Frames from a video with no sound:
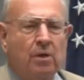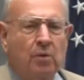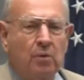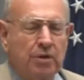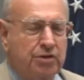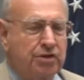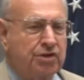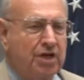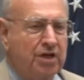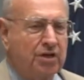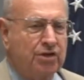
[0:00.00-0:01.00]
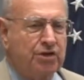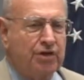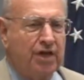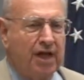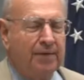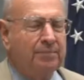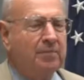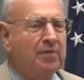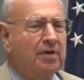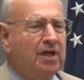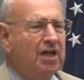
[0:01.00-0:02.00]
was a sense that
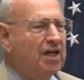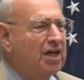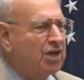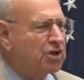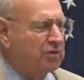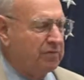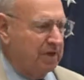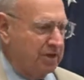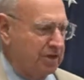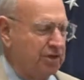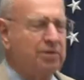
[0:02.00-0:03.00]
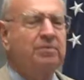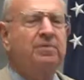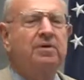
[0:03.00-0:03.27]
each of us,